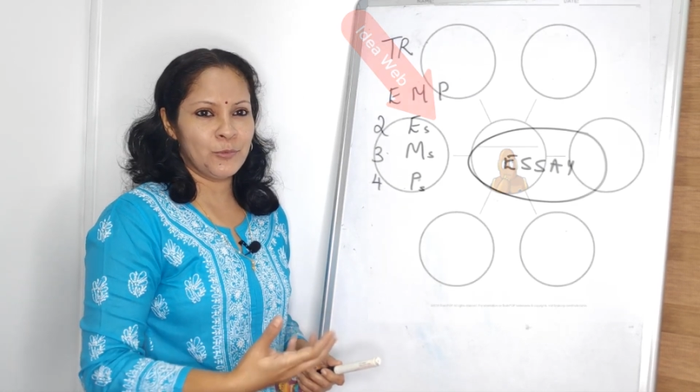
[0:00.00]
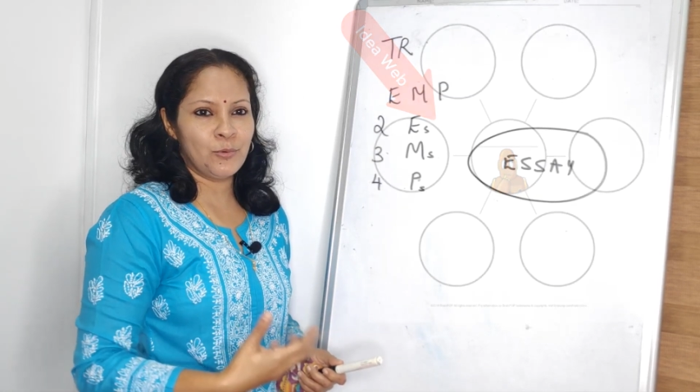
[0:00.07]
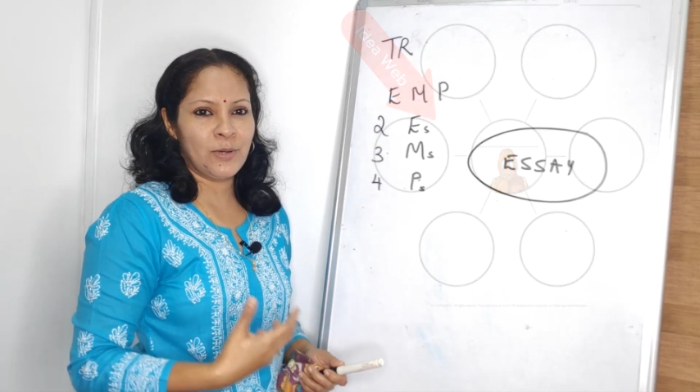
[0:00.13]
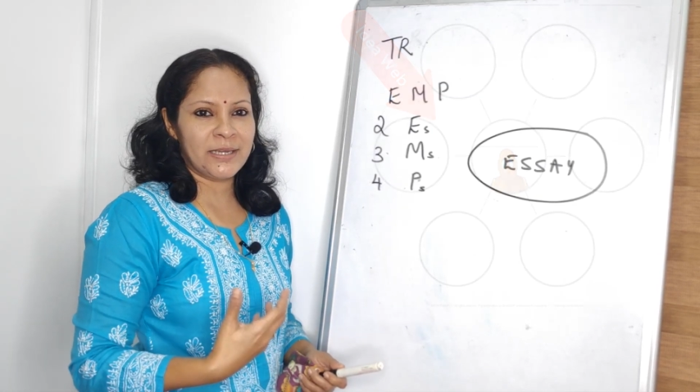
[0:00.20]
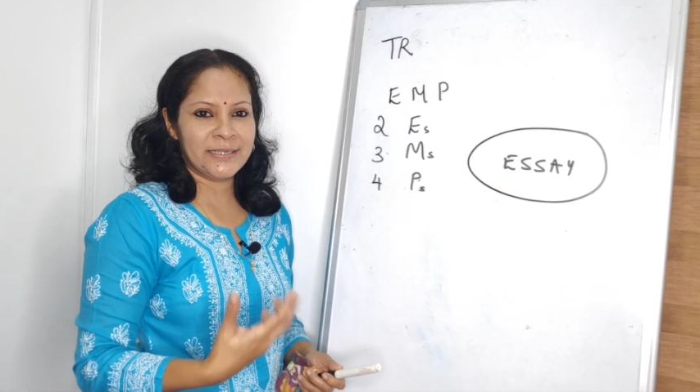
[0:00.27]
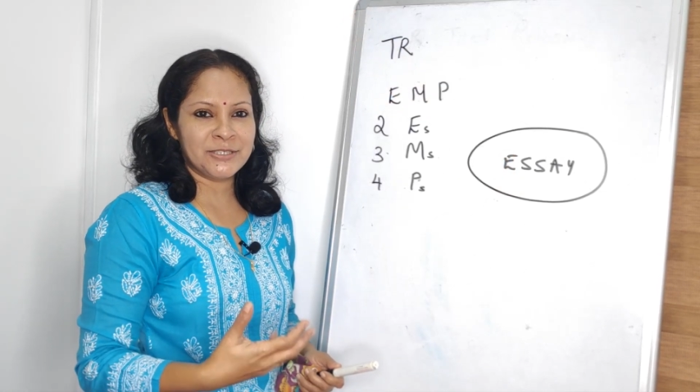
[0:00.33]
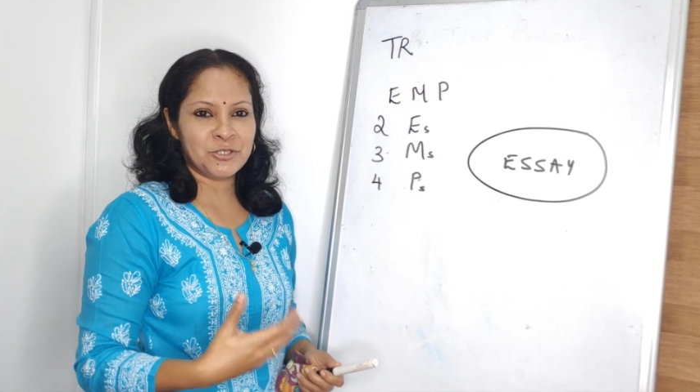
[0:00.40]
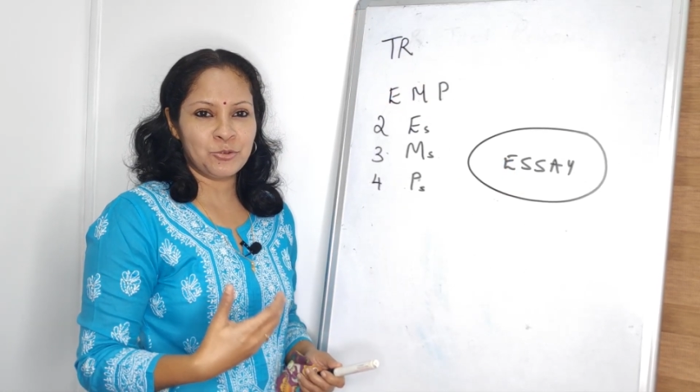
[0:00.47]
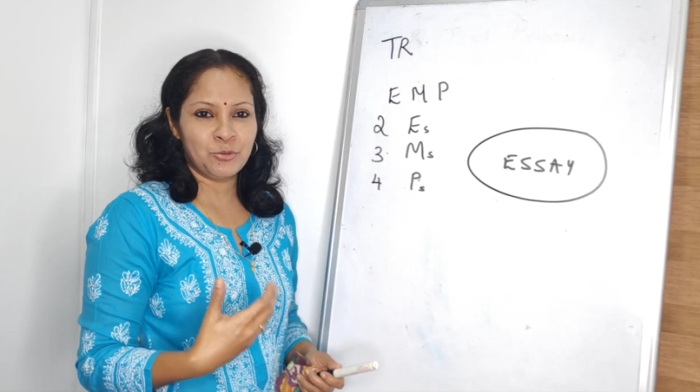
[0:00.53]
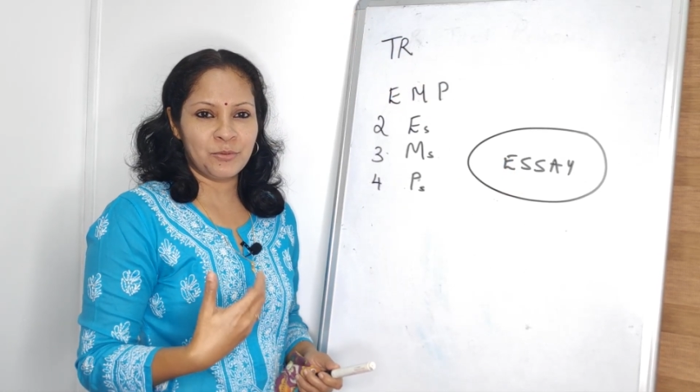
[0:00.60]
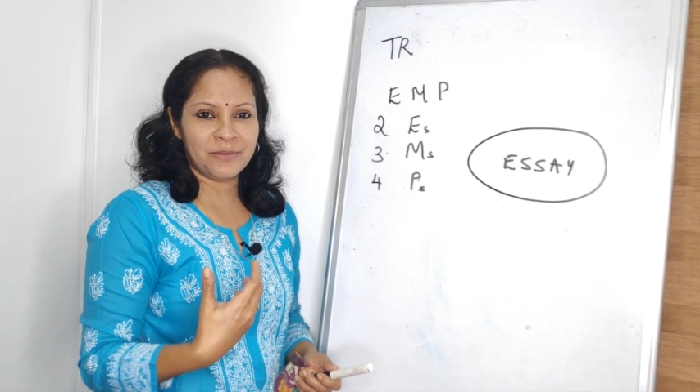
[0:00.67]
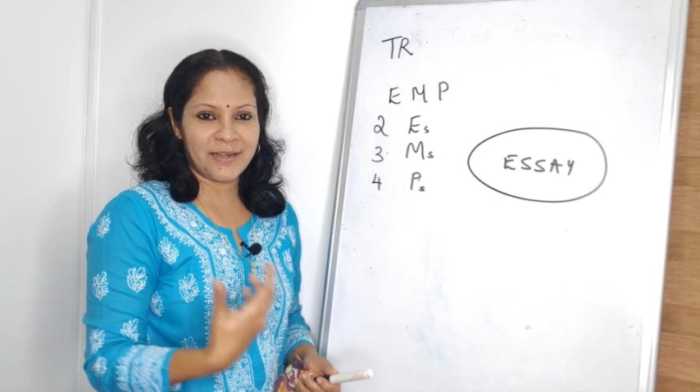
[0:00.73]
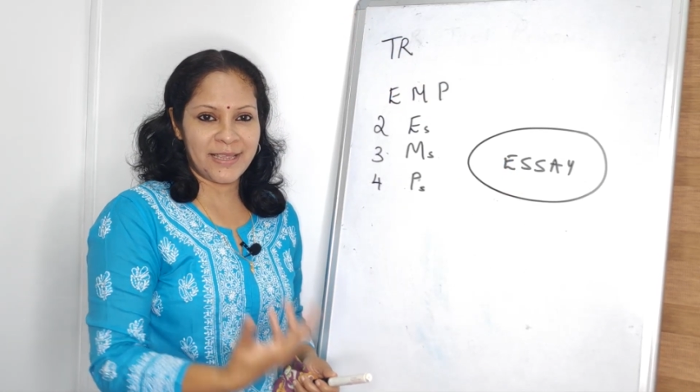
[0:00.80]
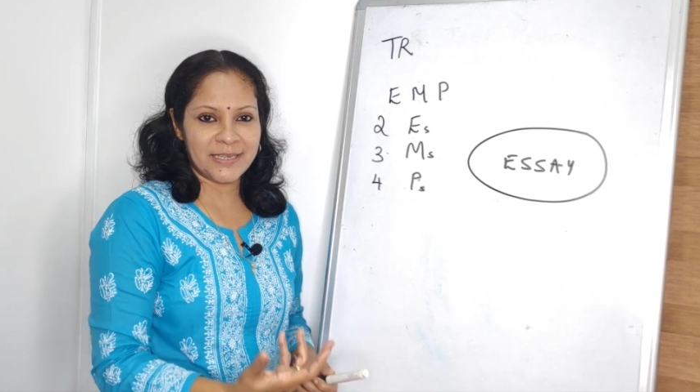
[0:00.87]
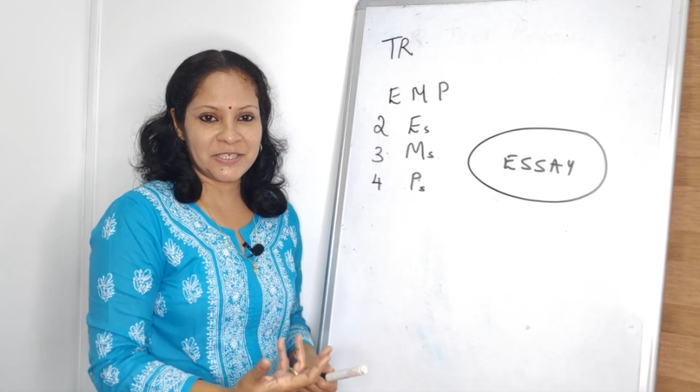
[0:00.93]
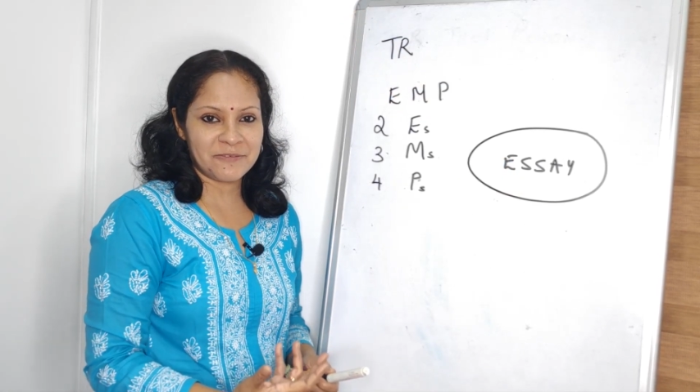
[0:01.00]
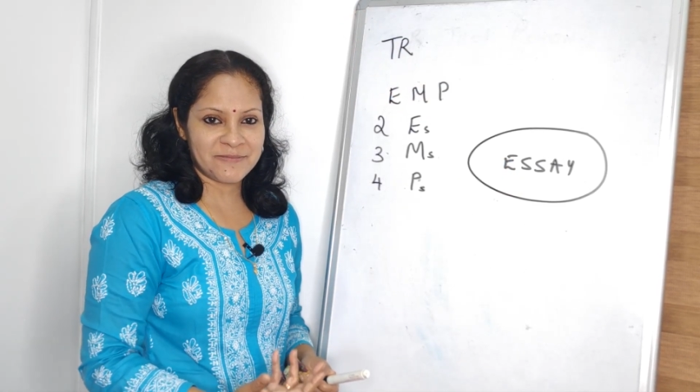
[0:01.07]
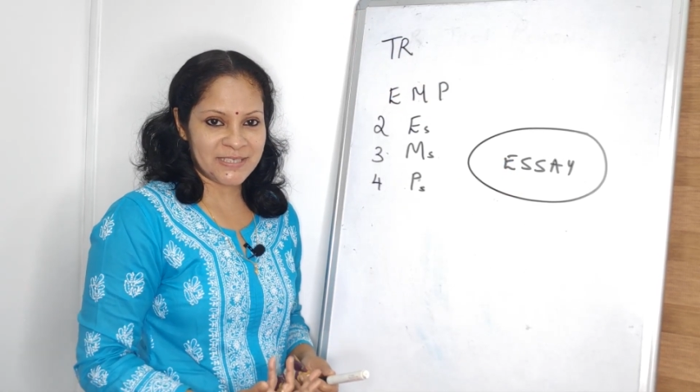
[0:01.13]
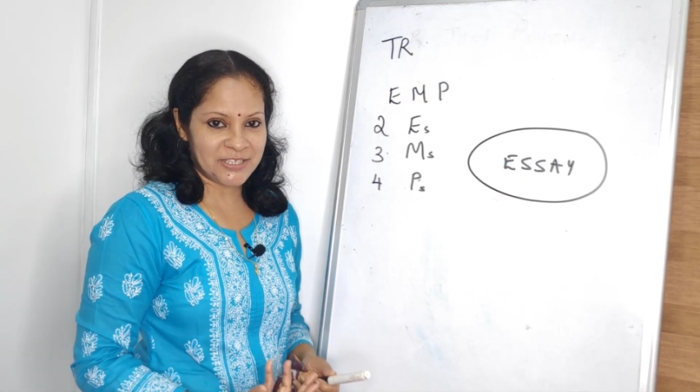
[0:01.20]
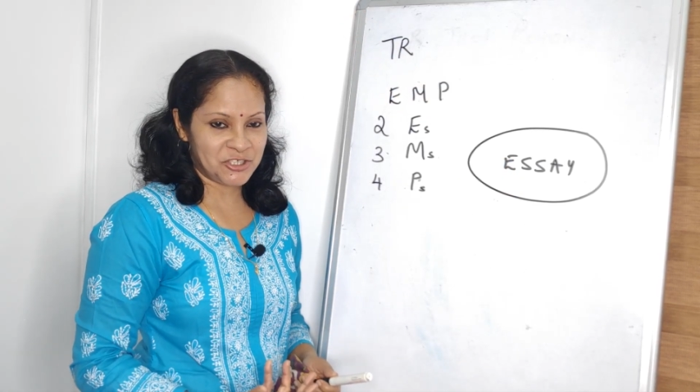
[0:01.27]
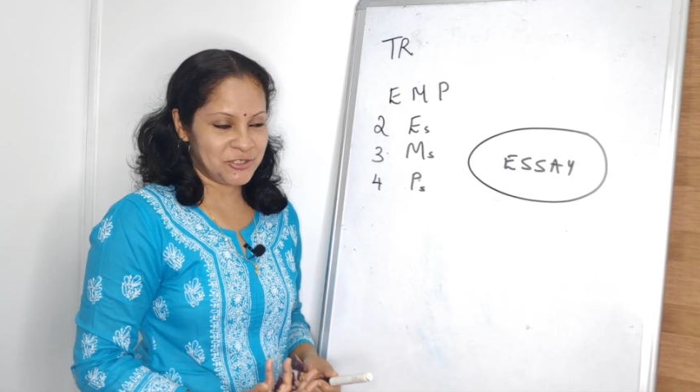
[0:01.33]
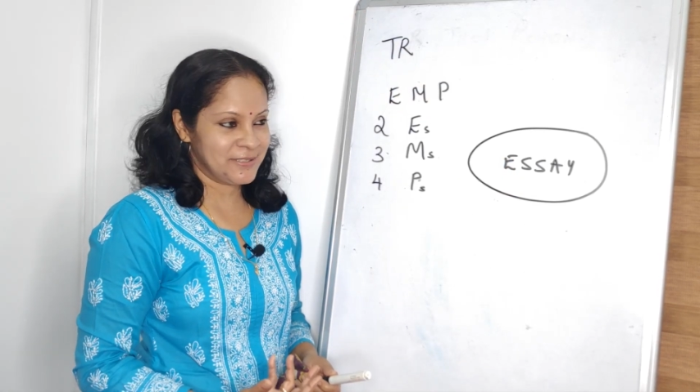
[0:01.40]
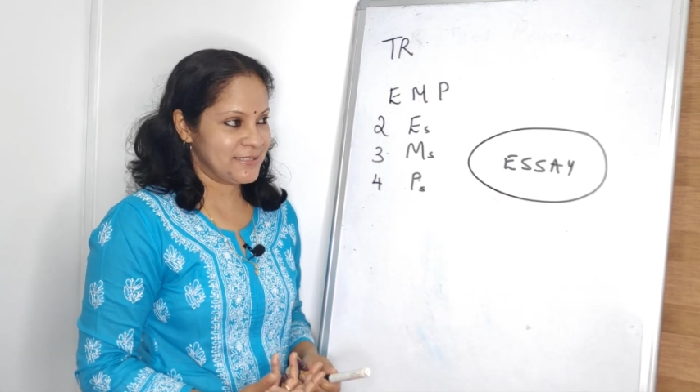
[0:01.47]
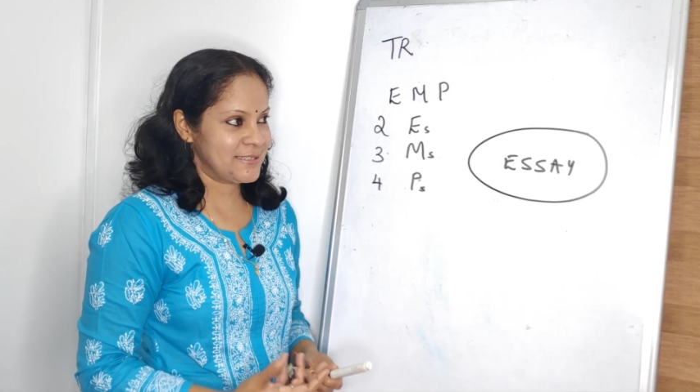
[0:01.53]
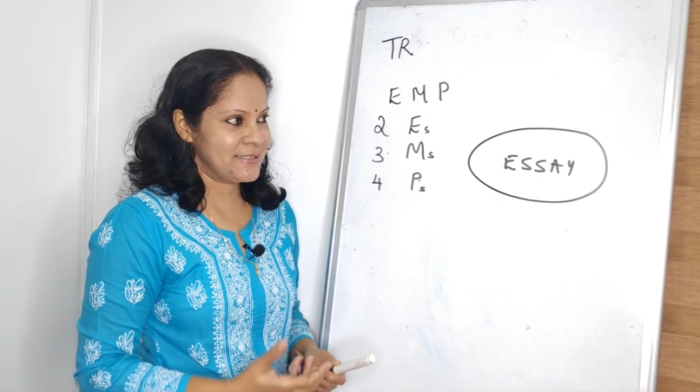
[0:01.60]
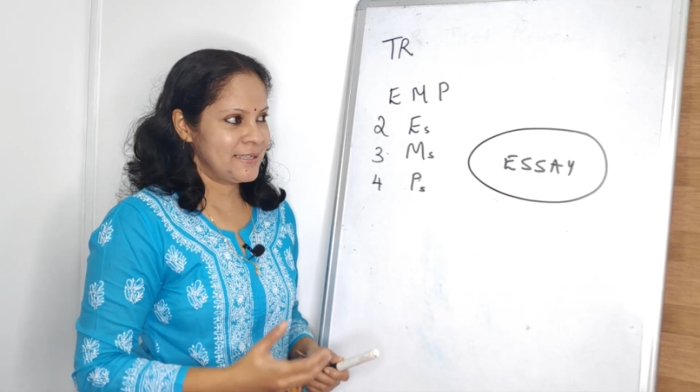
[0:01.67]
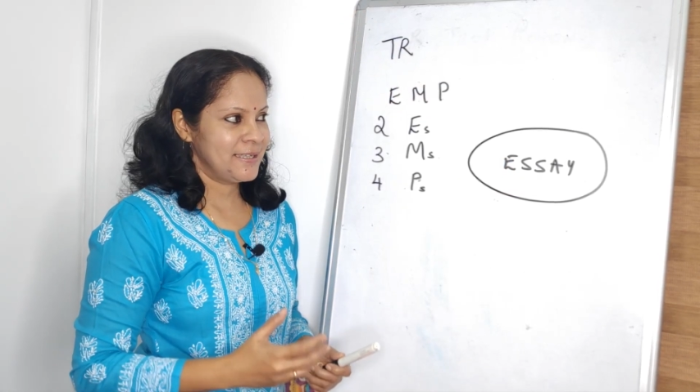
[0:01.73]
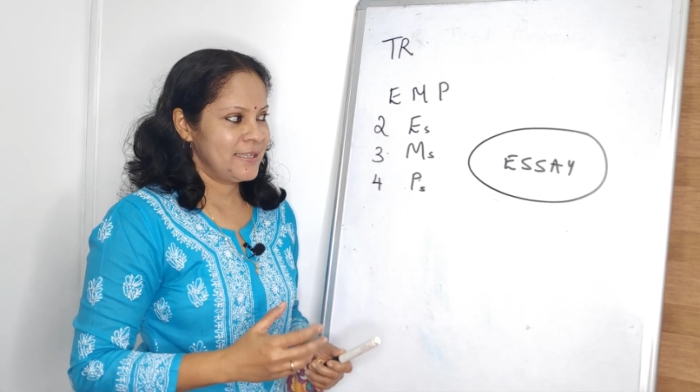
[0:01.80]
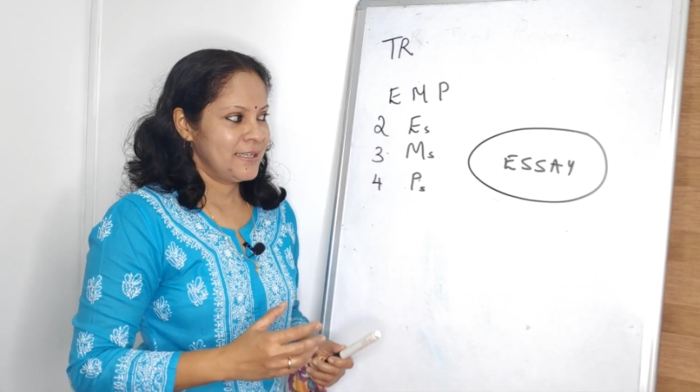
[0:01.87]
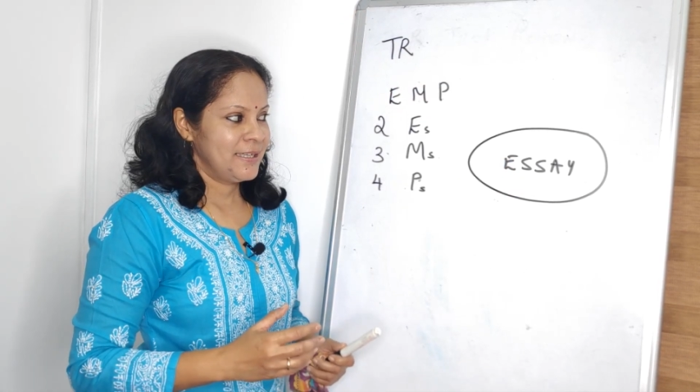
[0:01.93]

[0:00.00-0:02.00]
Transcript: who are into creative sessions.